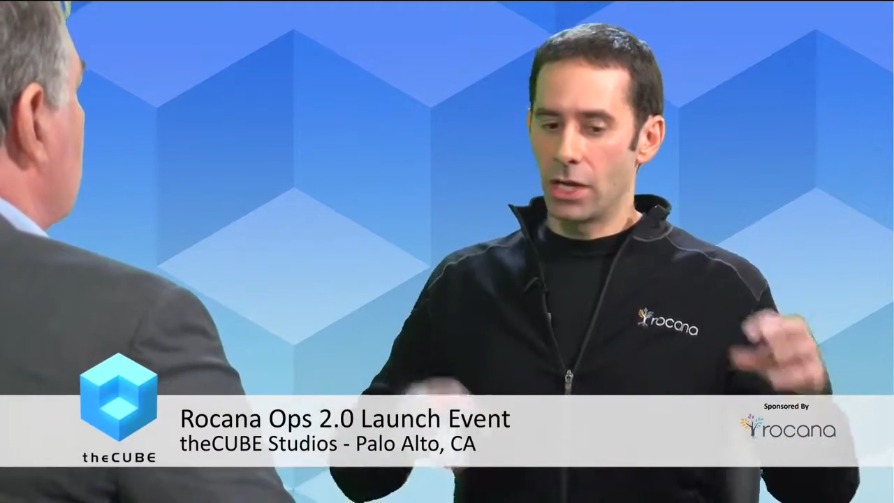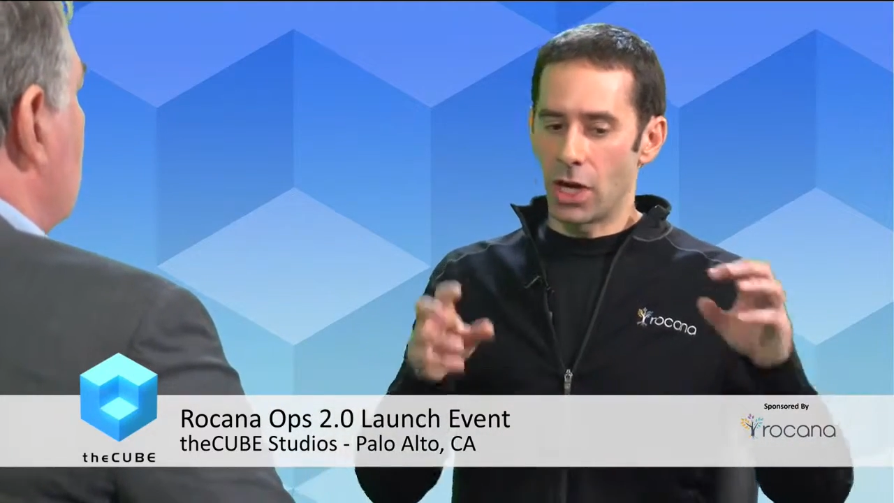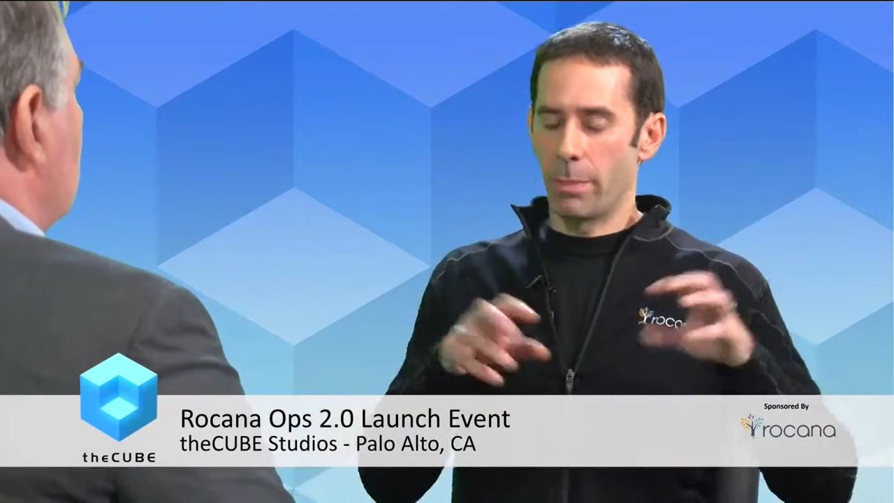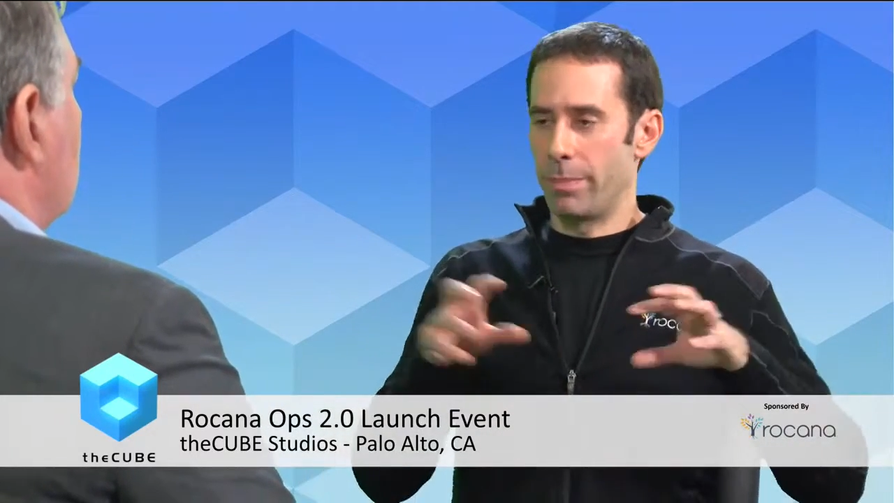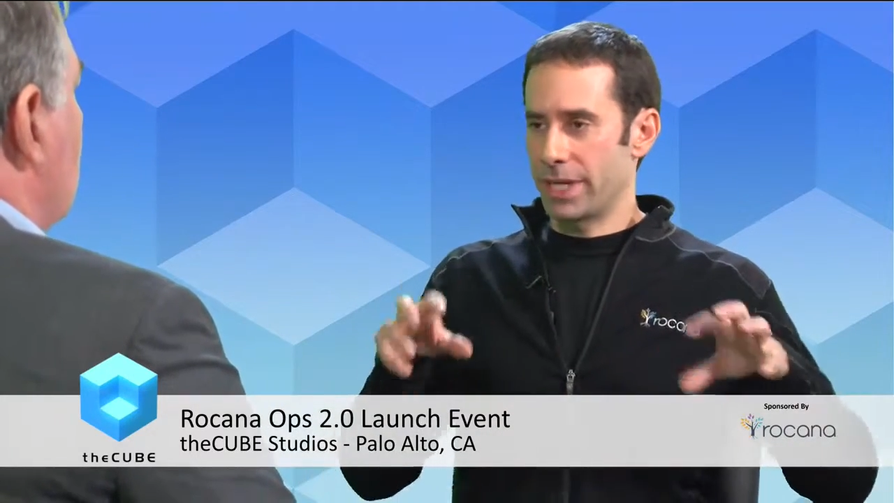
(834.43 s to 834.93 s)

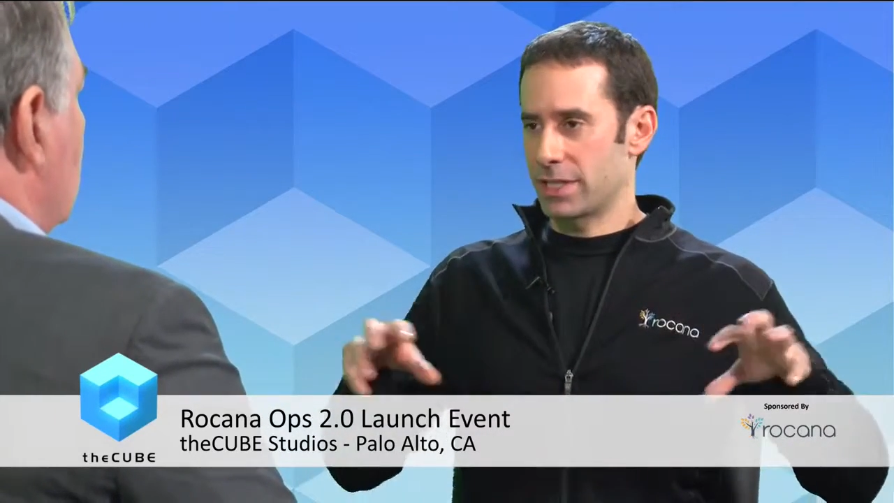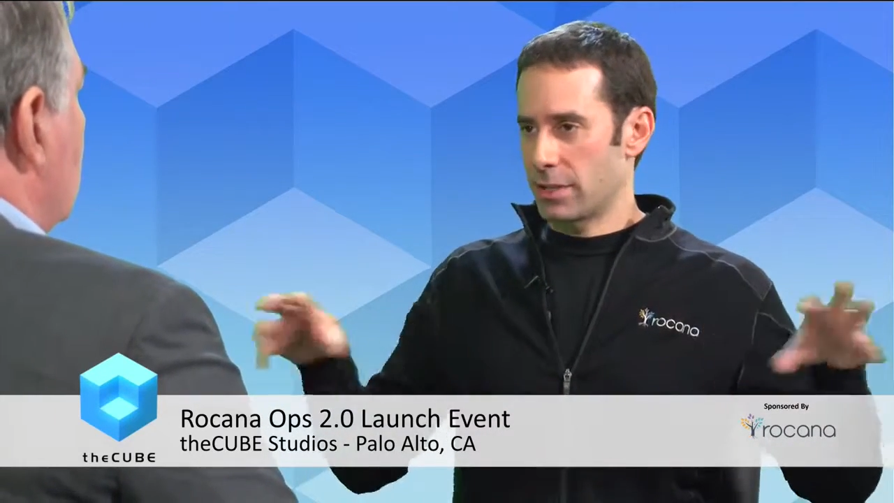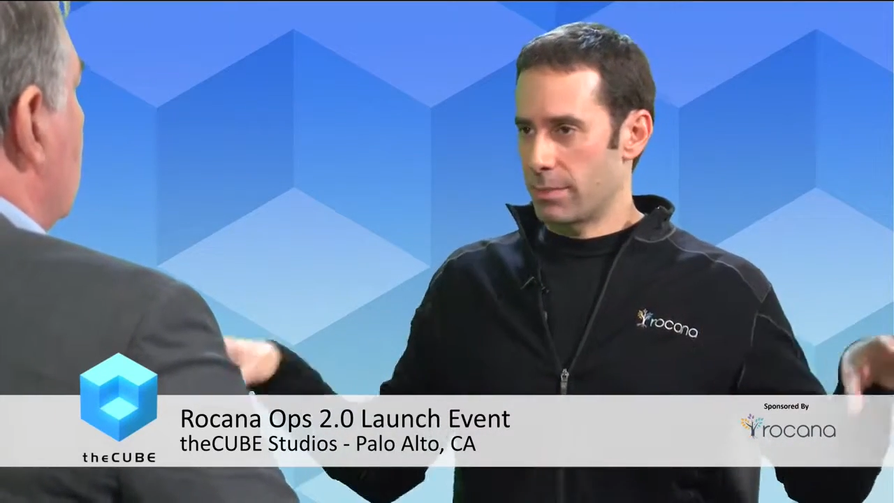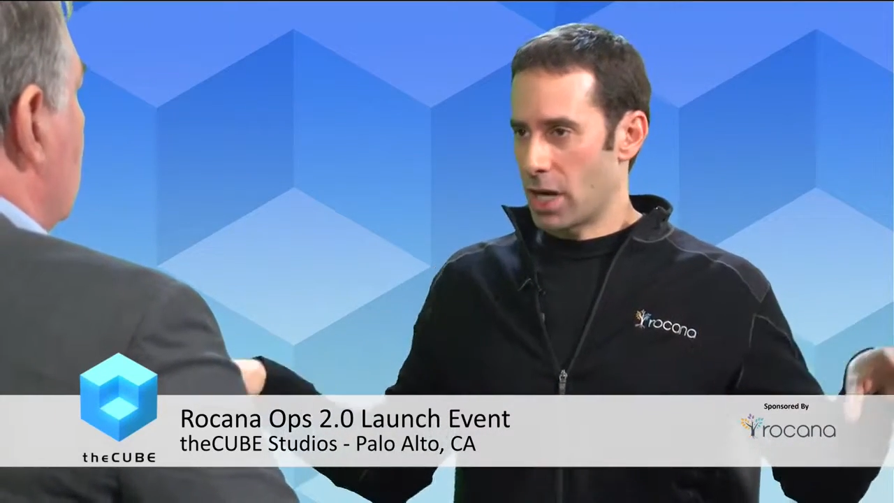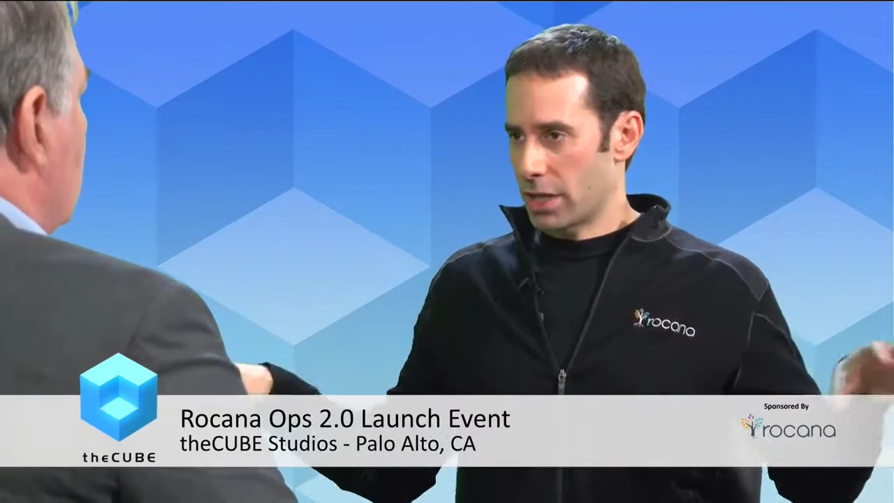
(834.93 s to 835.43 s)
not bits
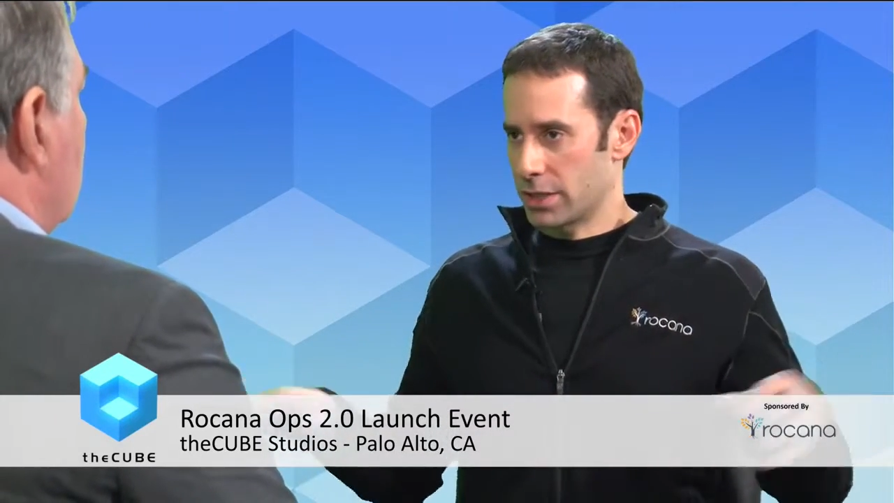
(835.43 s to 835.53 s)
and pockets